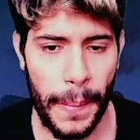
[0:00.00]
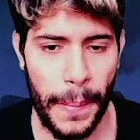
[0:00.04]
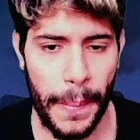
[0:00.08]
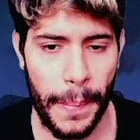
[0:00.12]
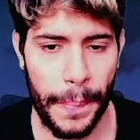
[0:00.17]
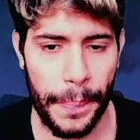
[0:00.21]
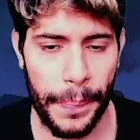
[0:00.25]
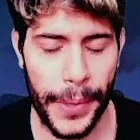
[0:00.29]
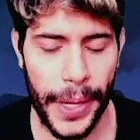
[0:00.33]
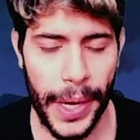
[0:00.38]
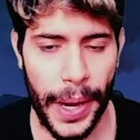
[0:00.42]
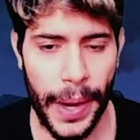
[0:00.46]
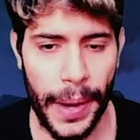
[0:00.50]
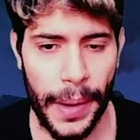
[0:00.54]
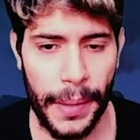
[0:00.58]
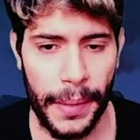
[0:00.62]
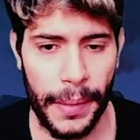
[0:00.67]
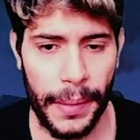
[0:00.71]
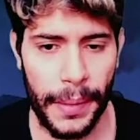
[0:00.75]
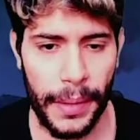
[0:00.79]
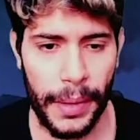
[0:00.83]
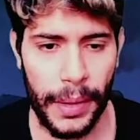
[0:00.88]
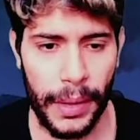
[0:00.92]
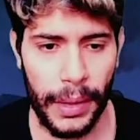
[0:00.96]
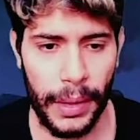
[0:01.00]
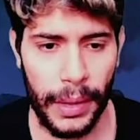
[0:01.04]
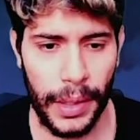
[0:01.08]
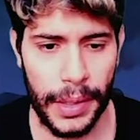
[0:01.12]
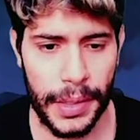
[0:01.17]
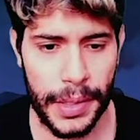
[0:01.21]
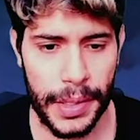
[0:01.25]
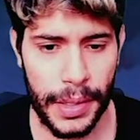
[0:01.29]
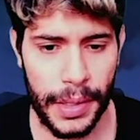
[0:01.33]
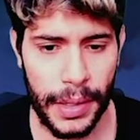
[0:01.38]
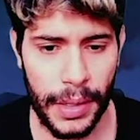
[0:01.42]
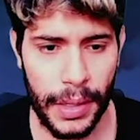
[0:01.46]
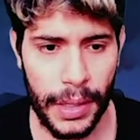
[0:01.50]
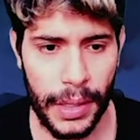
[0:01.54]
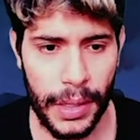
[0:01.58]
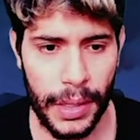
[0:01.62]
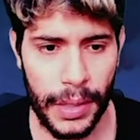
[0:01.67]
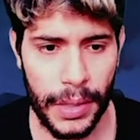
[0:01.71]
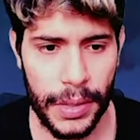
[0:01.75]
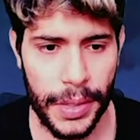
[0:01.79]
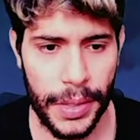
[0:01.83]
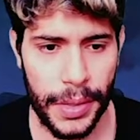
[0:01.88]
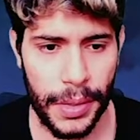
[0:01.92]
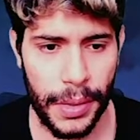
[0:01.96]
Yeah, let's see.
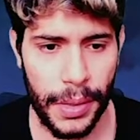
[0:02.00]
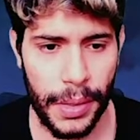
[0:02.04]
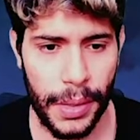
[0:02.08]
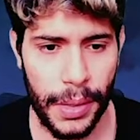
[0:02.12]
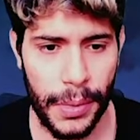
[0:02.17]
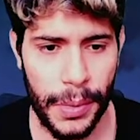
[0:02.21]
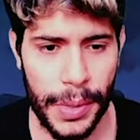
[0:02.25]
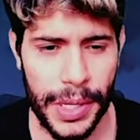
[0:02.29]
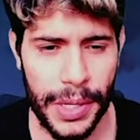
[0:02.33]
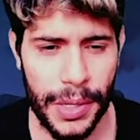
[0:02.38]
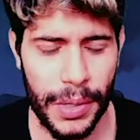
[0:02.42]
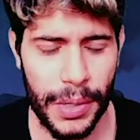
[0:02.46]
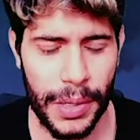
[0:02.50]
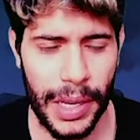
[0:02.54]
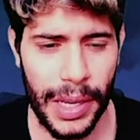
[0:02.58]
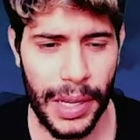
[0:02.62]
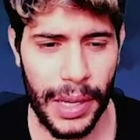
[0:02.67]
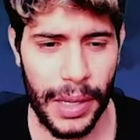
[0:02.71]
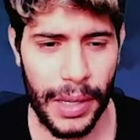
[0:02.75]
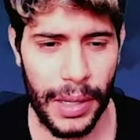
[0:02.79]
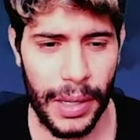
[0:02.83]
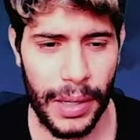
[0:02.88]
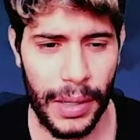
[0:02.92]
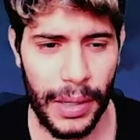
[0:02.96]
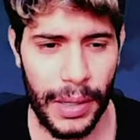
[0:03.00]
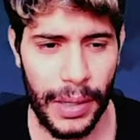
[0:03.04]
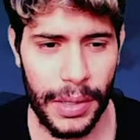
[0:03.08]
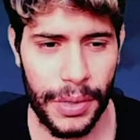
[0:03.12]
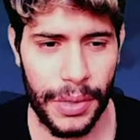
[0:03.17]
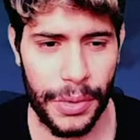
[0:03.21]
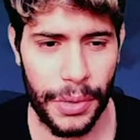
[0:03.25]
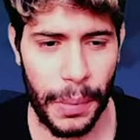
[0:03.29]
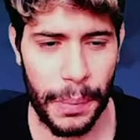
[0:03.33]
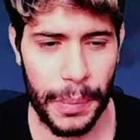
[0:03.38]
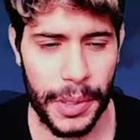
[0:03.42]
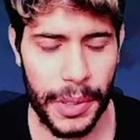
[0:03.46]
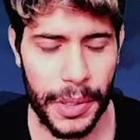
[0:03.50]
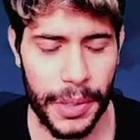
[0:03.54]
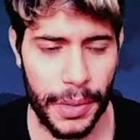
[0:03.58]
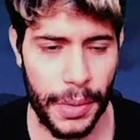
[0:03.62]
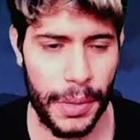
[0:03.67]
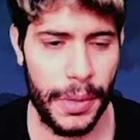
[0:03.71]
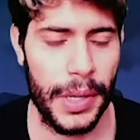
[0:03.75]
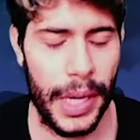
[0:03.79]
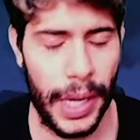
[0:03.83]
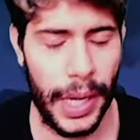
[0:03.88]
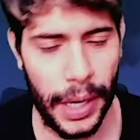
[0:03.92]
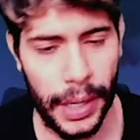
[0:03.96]
So we should get an Intrepid
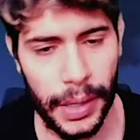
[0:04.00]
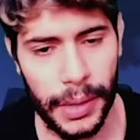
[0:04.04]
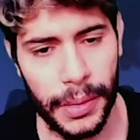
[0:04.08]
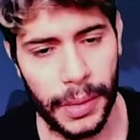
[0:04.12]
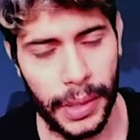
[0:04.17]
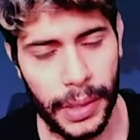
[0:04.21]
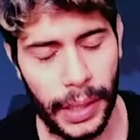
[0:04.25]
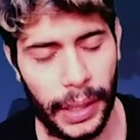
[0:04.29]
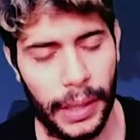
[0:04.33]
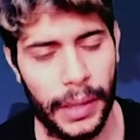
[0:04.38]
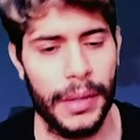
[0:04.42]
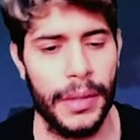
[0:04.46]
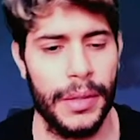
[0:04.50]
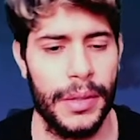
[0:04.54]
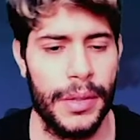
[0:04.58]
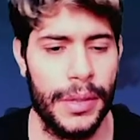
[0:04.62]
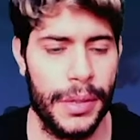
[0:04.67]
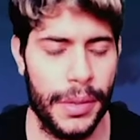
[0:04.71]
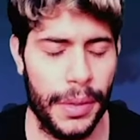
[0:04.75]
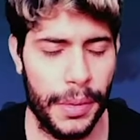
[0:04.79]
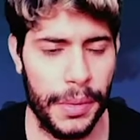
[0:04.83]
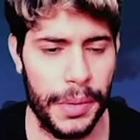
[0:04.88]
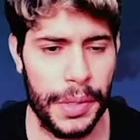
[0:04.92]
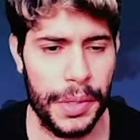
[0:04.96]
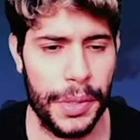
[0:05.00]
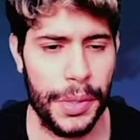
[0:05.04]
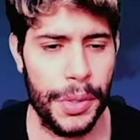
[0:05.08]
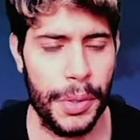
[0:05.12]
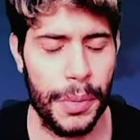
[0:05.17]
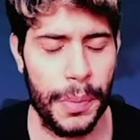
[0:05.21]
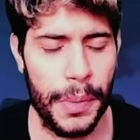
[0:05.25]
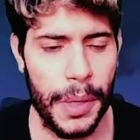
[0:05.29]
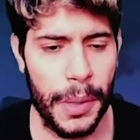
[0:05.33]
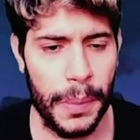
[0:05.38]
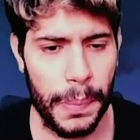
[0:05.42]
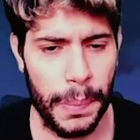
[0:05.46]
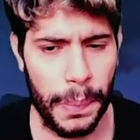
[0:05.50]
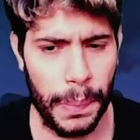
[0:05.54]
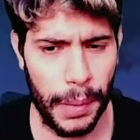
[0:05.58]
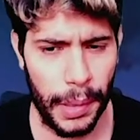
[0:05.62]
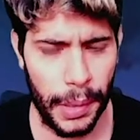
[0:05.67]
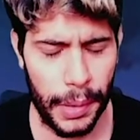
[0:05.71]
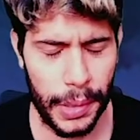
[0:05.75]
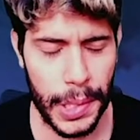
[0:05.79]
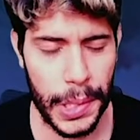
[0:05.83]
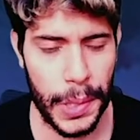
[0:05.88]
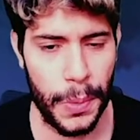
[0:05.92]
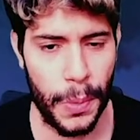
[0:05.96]
Sword. Yeah, okay. So this should be a
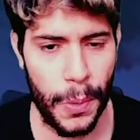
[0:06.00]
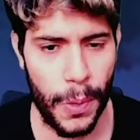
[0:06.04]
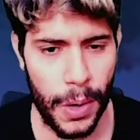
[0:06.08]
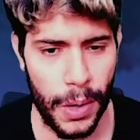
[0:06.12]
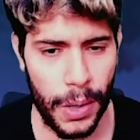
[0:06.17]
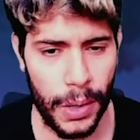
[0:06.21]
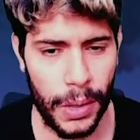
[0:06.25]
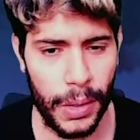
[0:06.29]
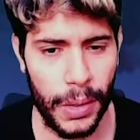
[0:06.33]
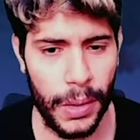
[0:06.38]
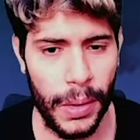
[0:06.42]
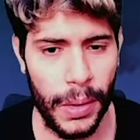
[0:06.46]
+1.